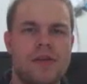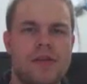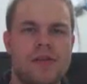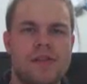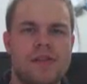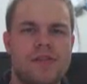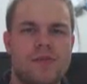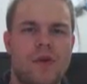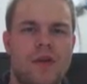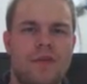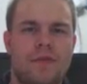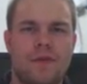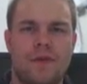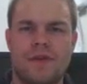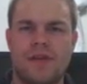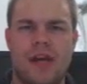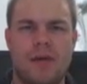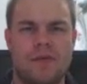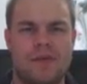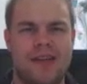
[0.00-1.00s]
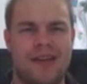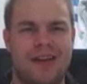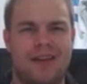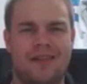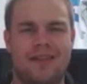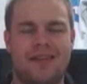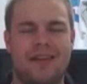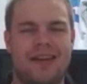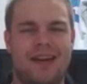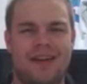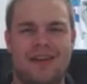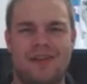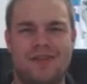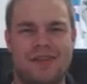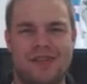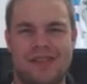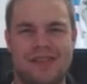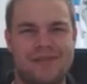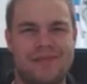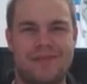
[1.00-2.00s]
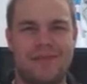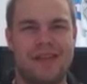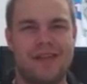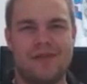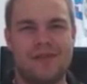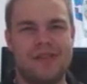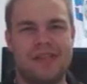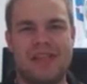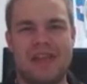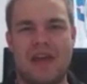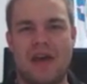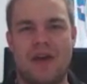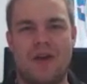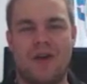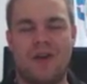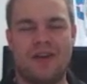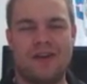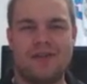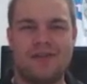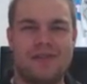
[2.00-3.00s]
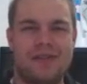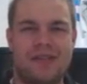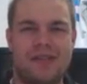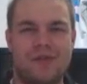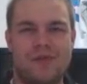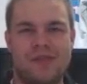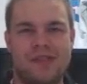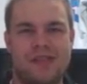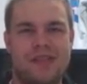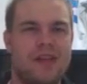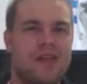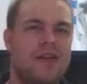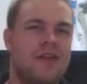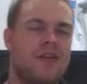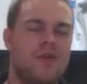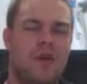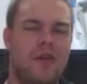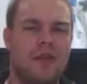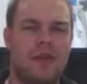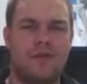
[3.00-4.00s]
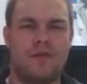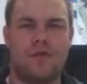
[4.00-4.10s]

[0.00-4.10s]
So while the first half was kind of just, it was there. It didn't do anything